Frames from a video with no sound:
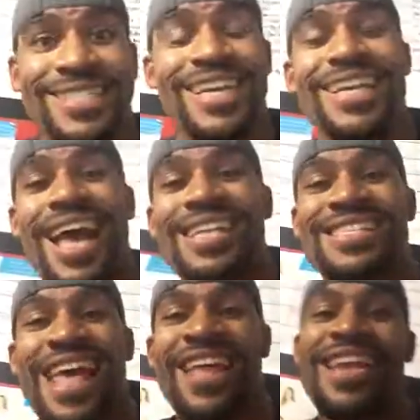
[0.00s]

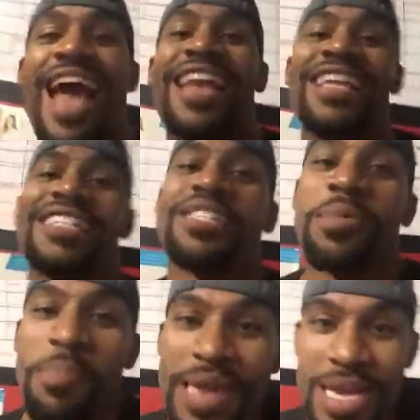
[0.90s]
Tonight's Daily 90 is
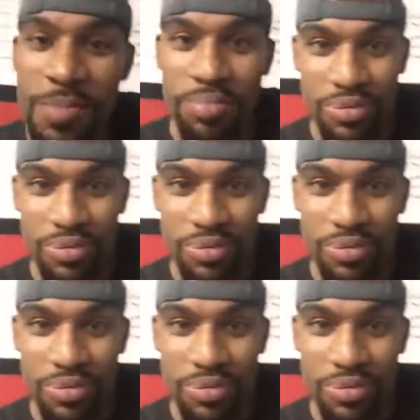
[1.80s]
to make